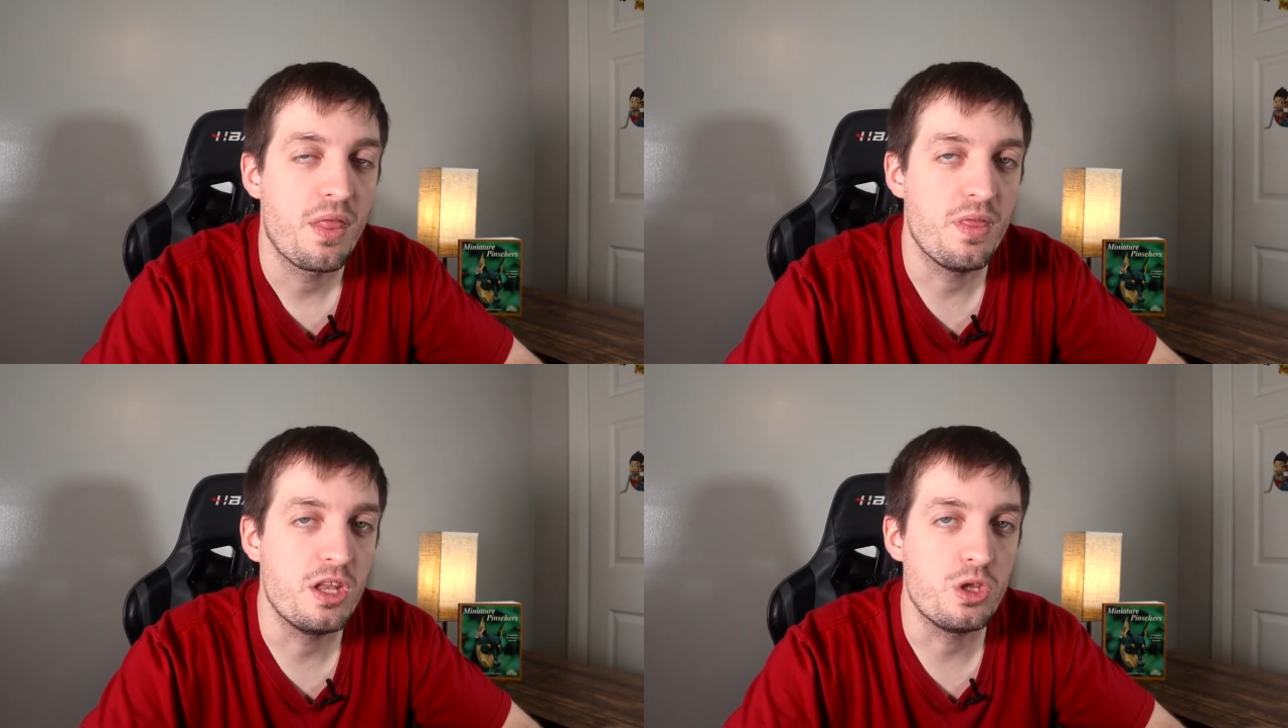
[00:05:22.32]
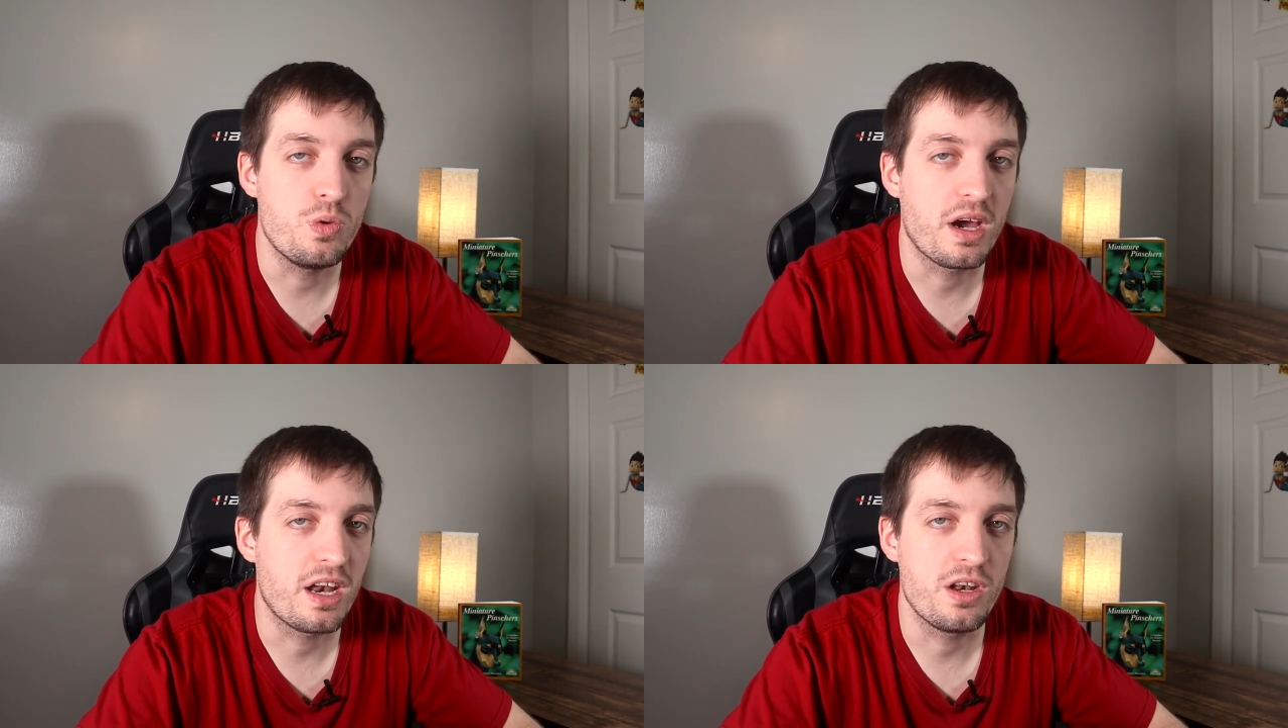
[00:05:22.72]
then
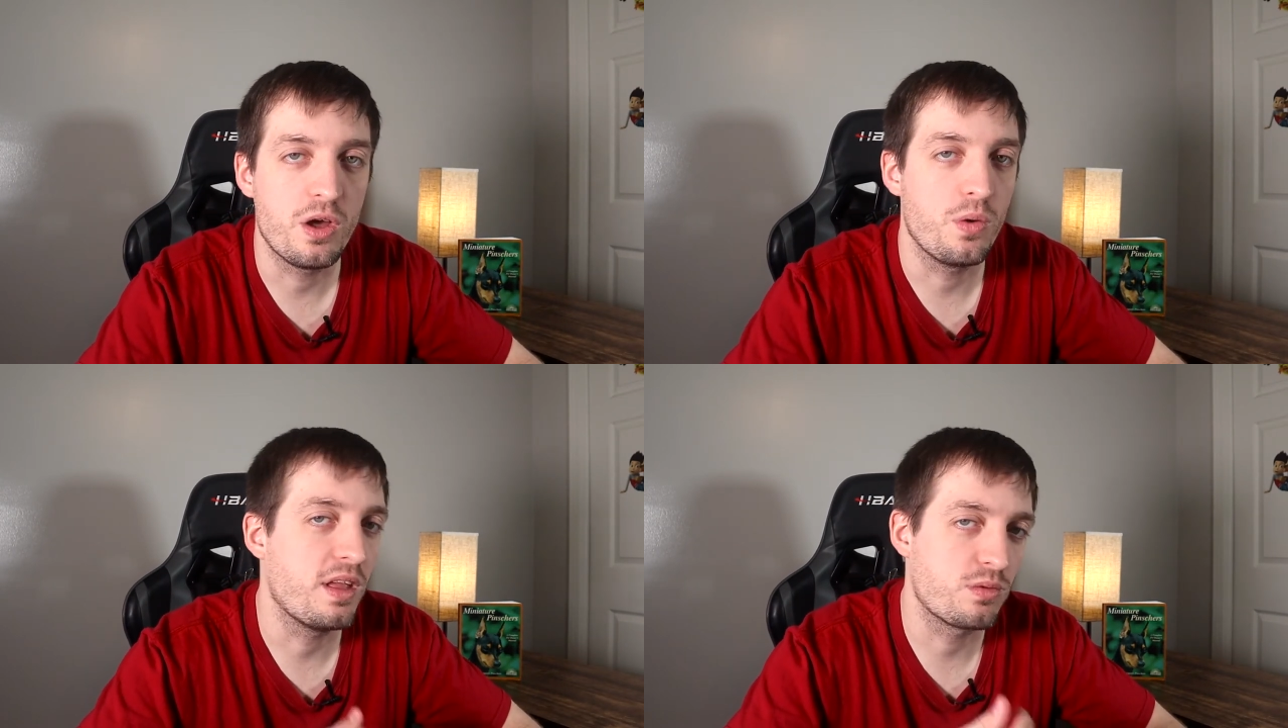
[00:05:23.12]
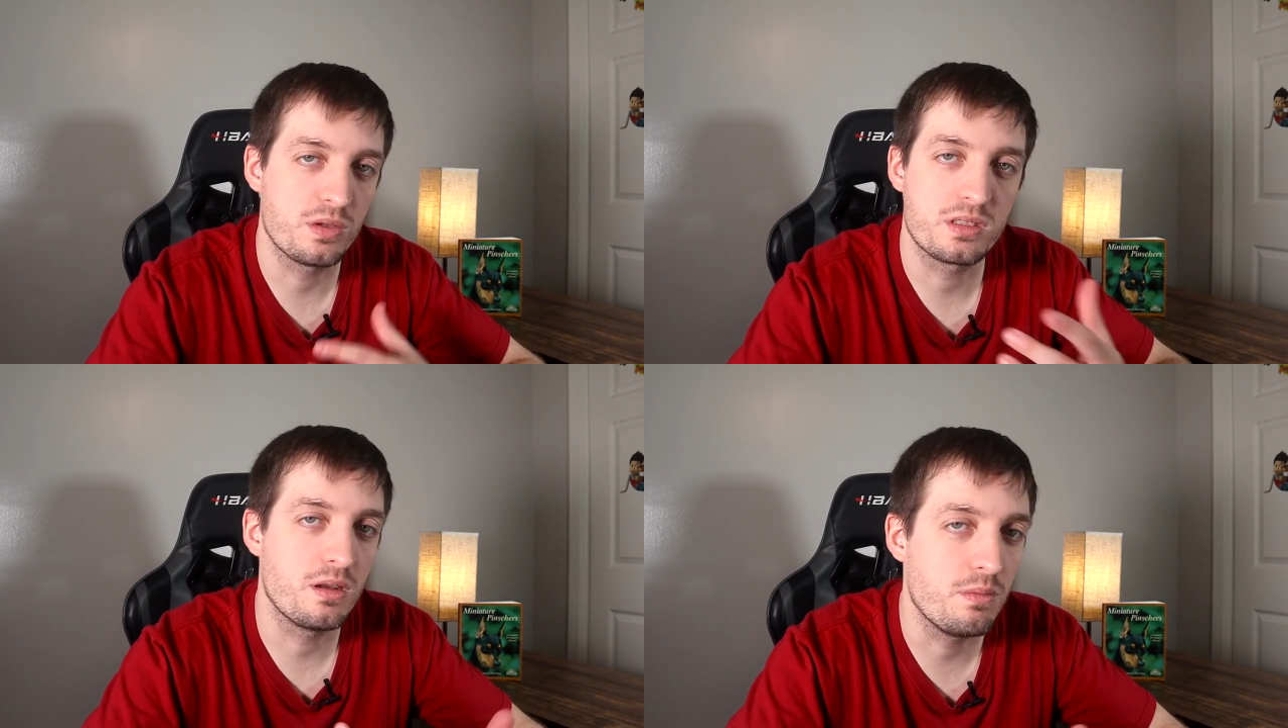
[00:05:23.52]
you kind of know that's
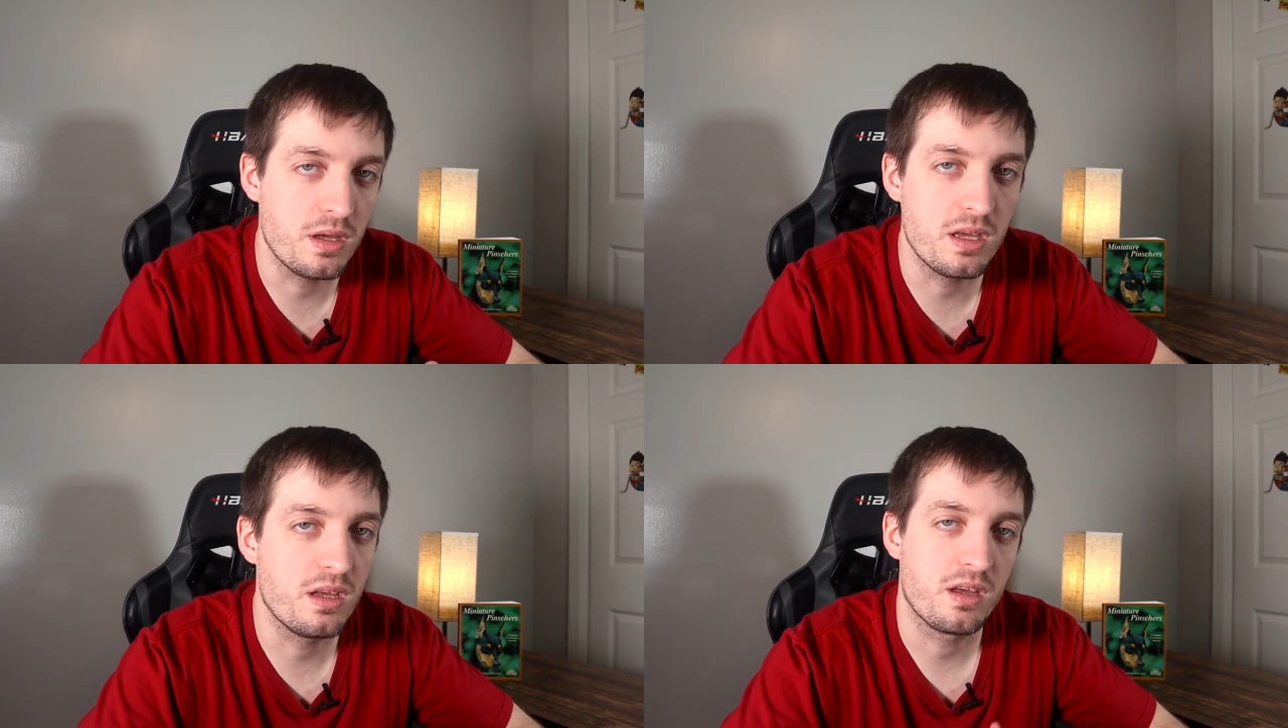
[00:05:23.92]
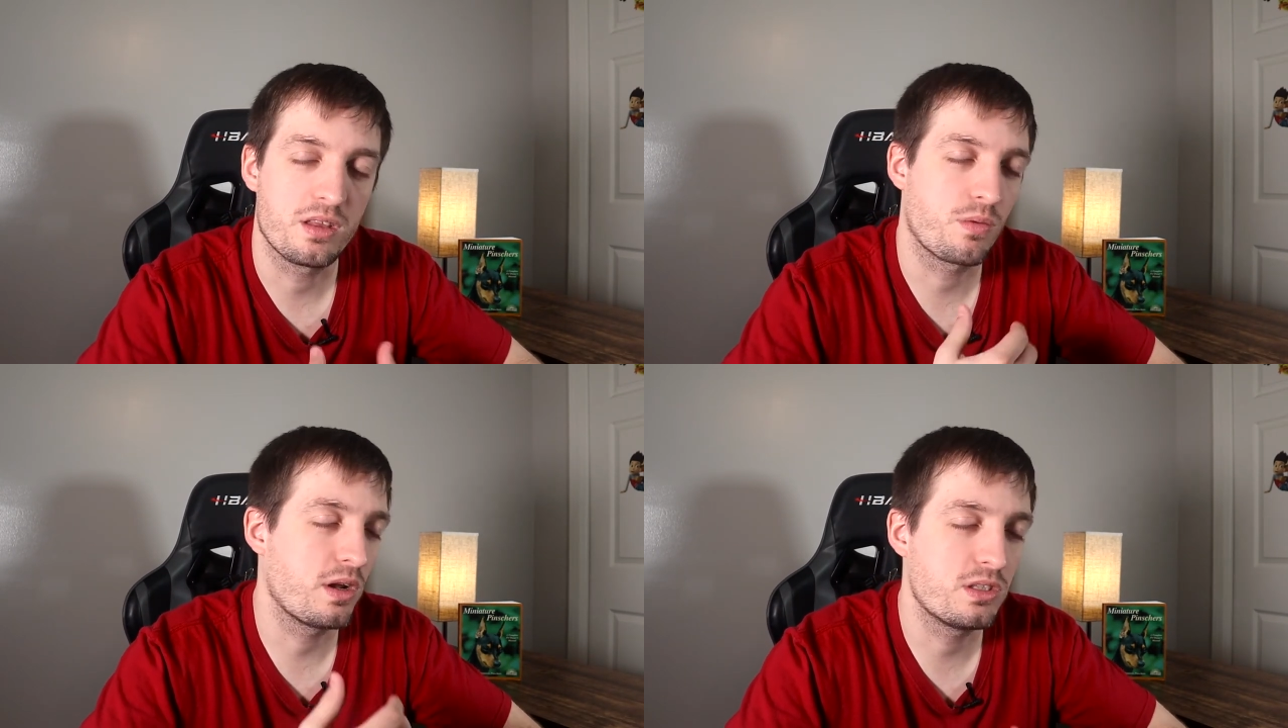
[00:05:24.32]
what it's going to be.
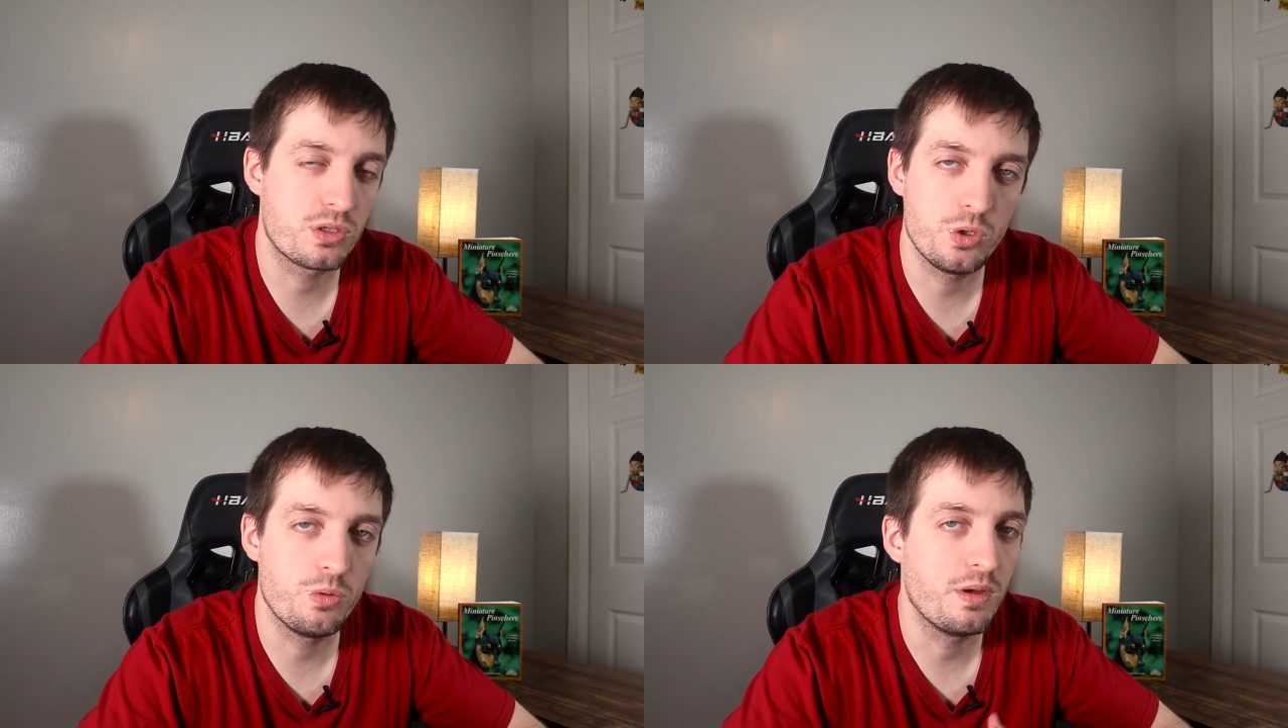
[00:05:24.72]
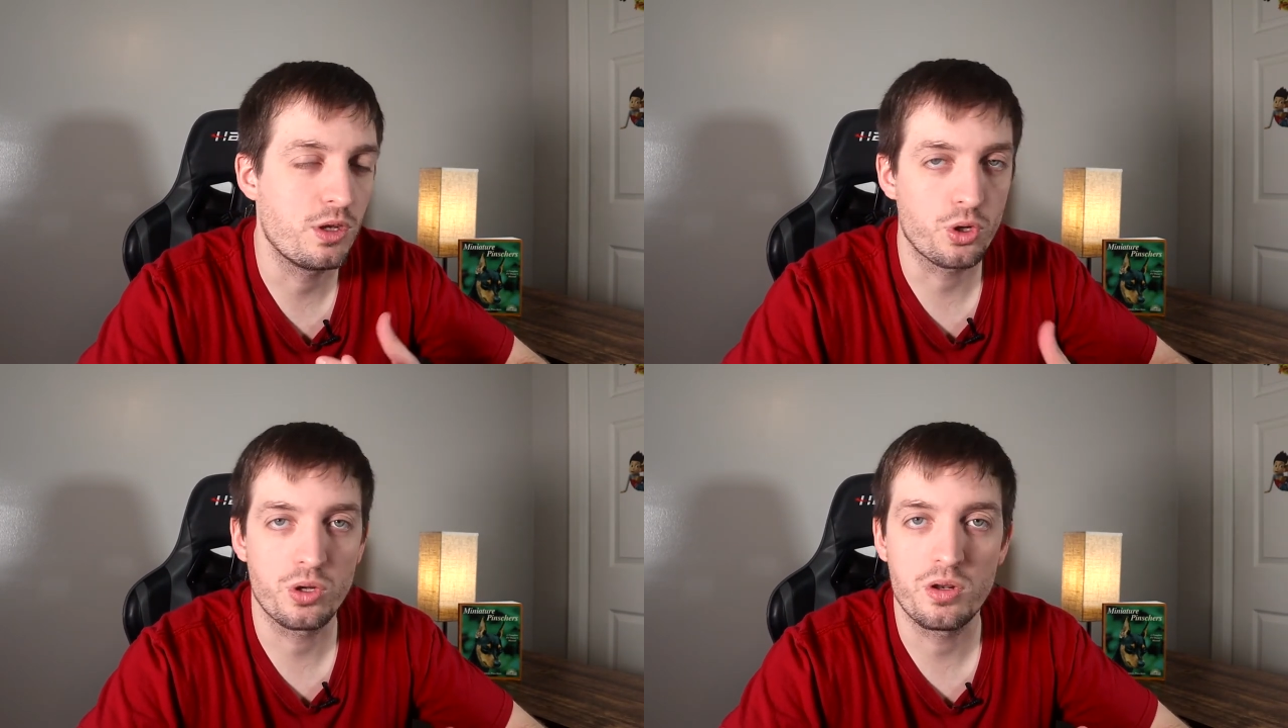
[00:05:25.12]
Get the right scoop
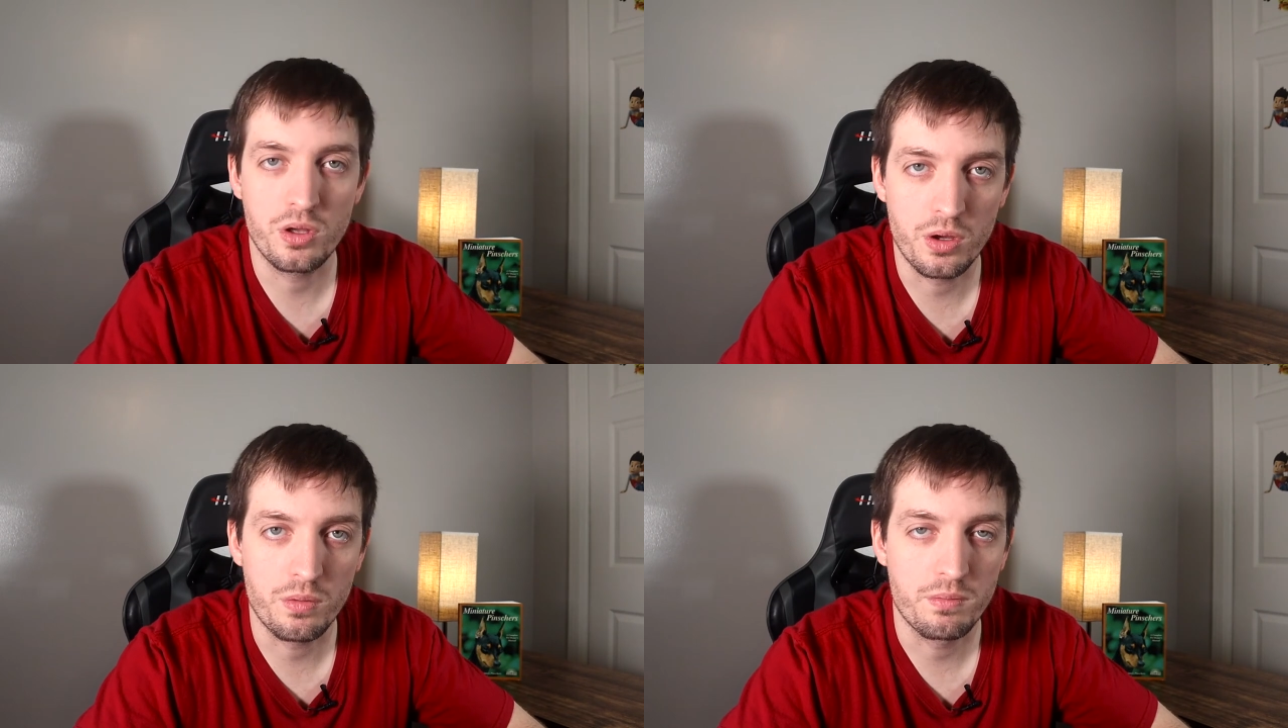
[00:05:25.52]
and you're good to go.